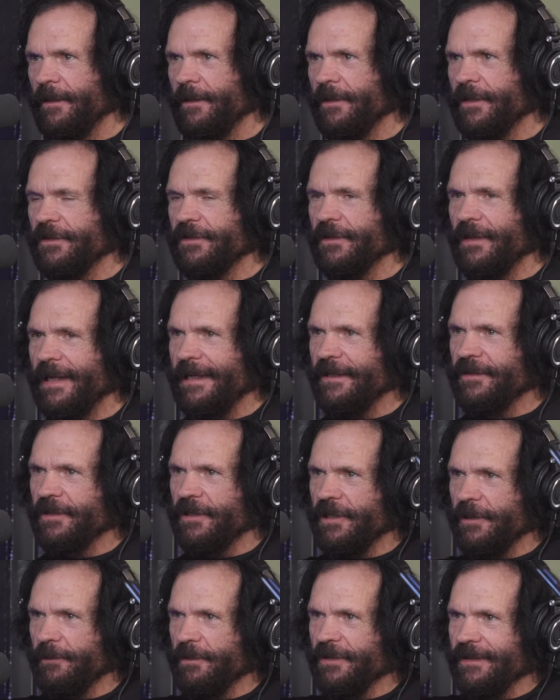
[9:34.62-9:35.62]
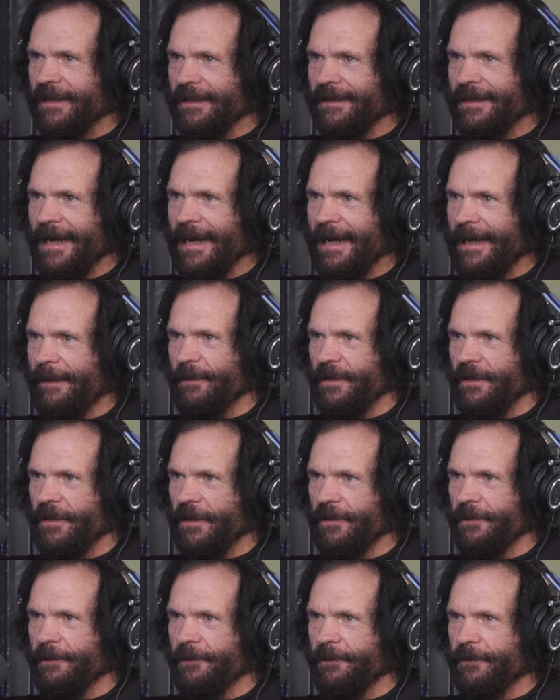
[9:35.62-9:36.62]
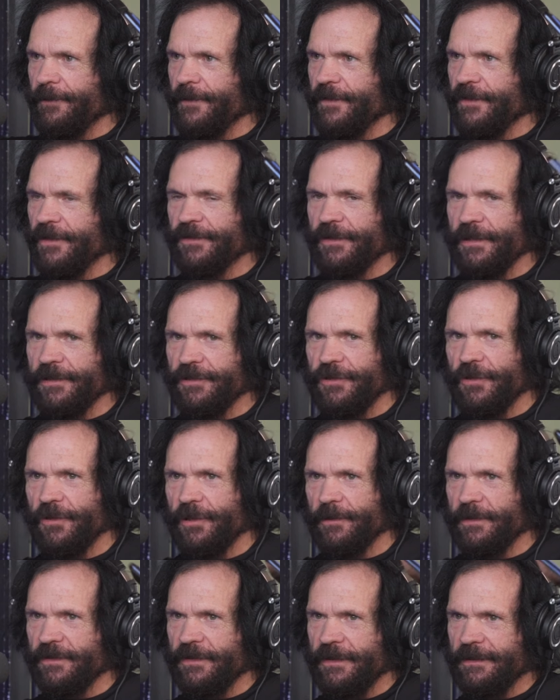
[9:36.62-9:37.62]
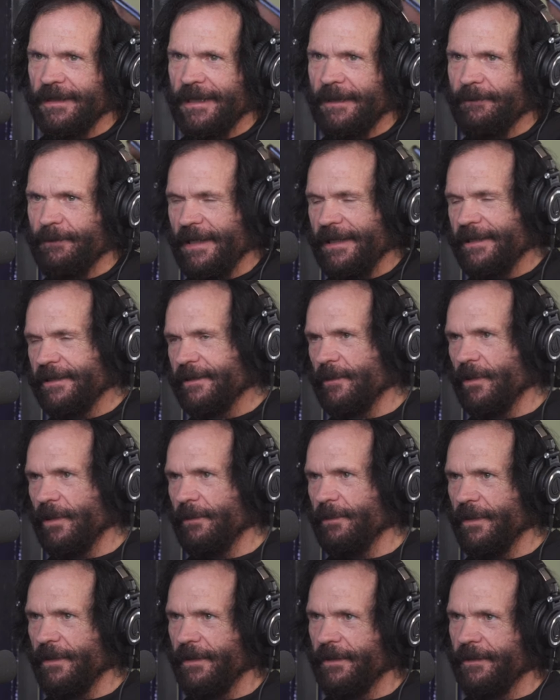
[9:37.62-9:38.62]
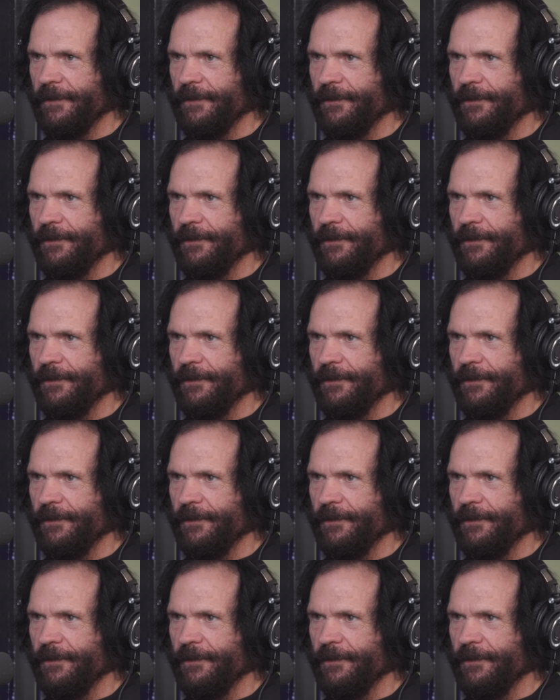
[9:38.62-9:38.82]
Because Lanza, he was the top, Mm-hmm. Just like Jordan was the top basketball player.